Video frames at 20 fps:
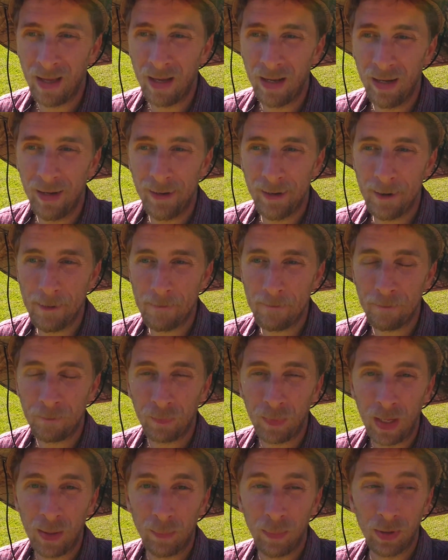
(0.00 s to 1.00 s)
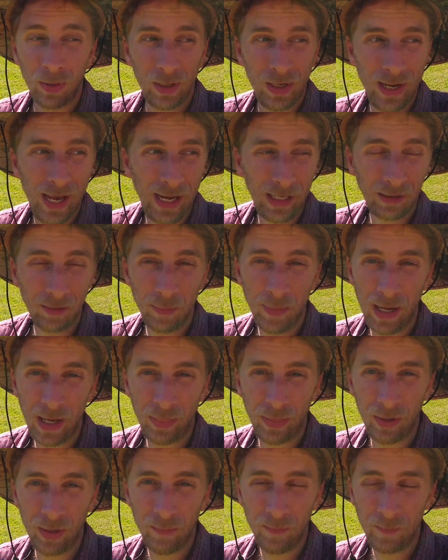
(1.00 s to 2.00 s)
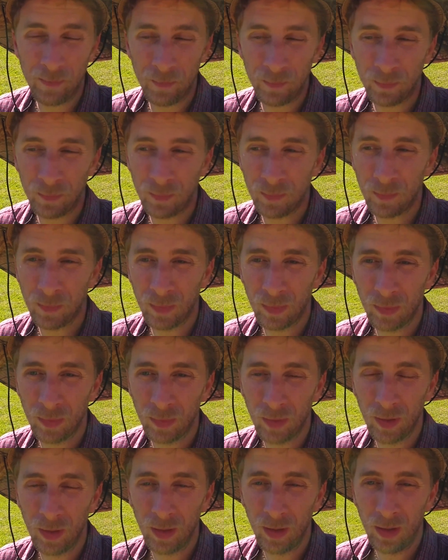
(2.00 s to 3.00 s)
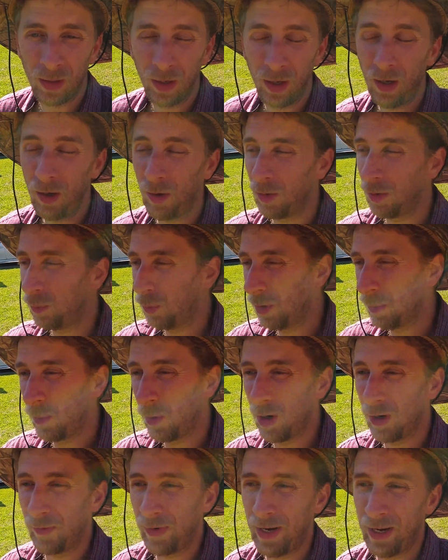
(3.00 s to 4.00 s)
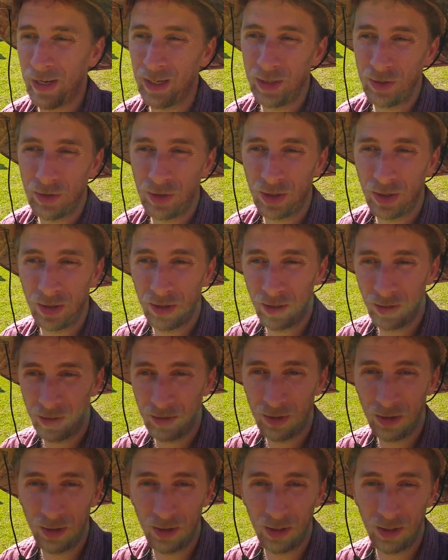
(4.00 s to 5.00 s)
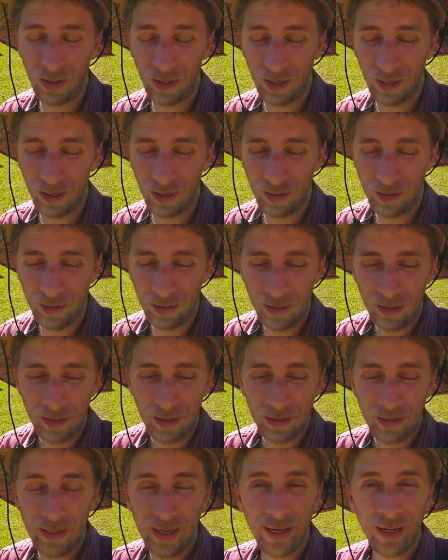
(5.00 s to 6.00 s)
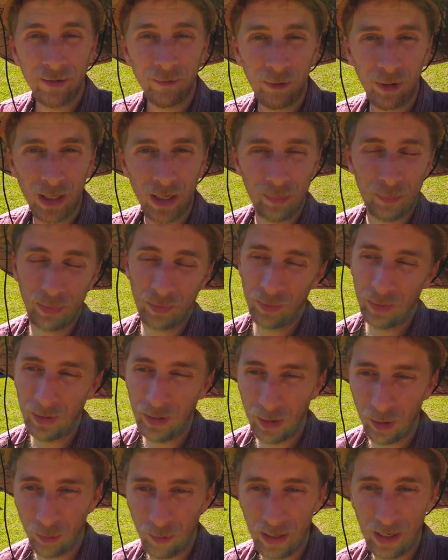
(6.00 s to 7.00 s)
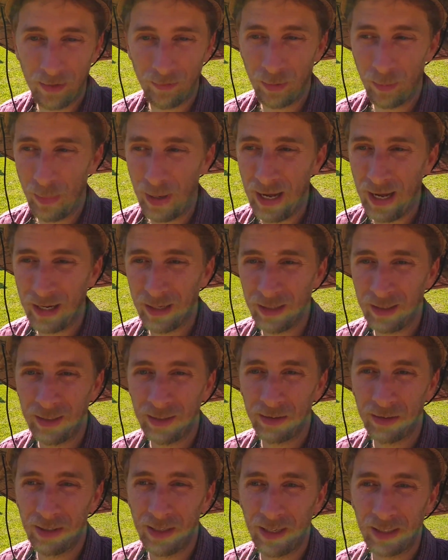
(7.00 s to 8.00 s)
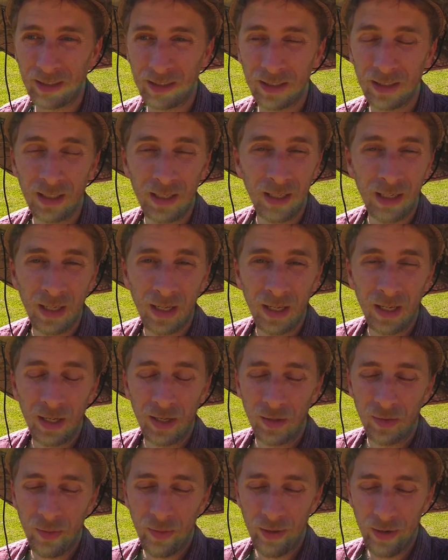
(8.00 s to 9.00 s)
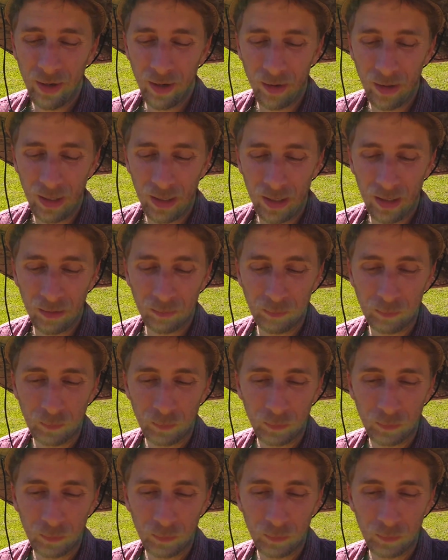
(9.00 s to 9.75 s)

But the next method, oh, and one more advantage to the dig and flip, you know, right off the bat, is that there